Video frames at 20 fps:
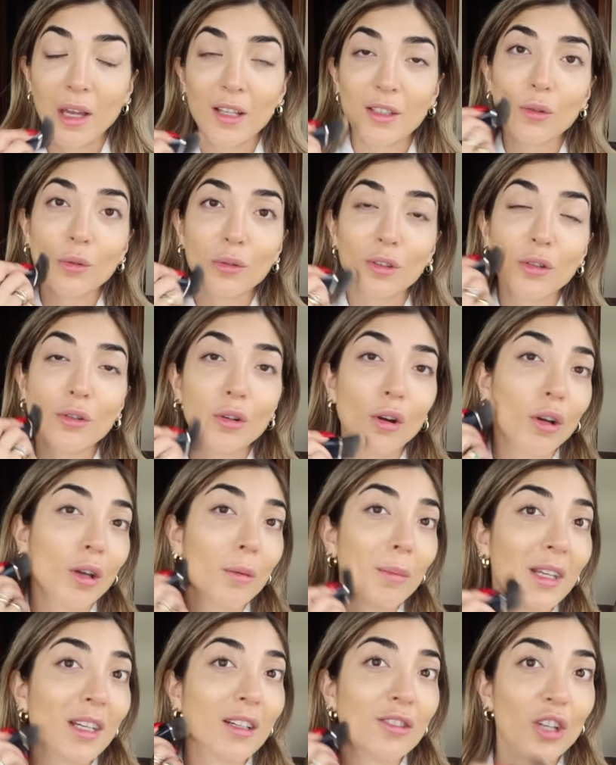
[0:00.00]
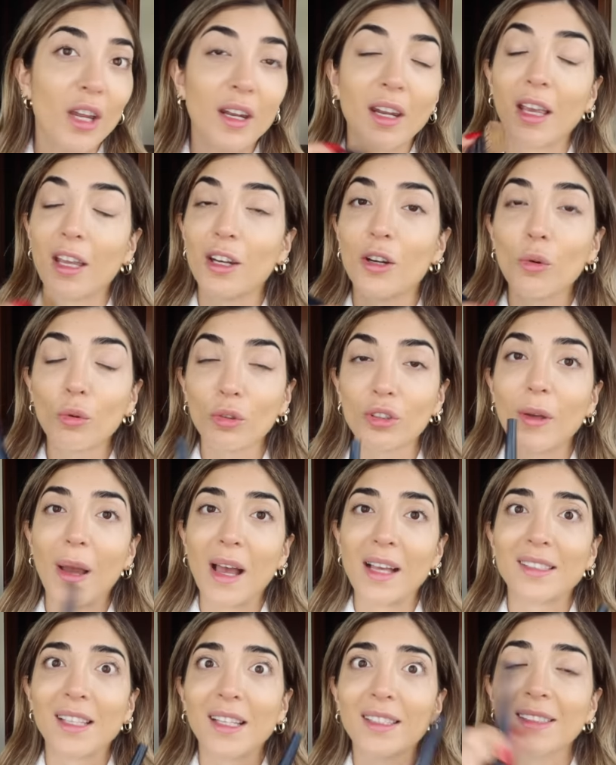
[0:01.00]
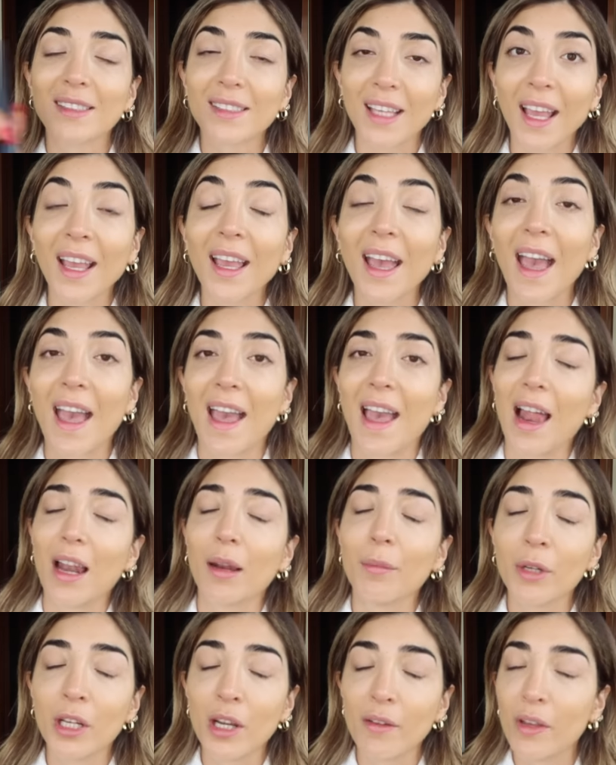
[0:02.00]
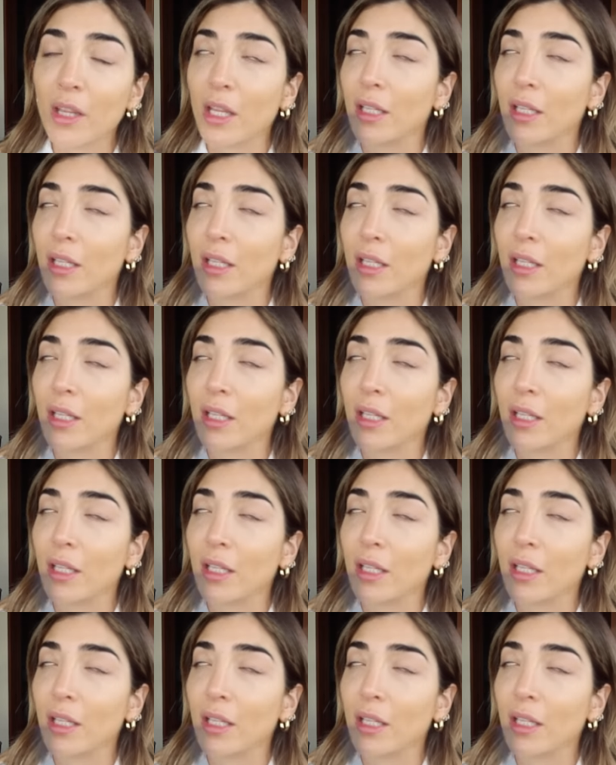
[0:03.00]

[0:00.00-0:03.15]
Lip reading: It's also non-comedogenic, and it also has that skincare element of it.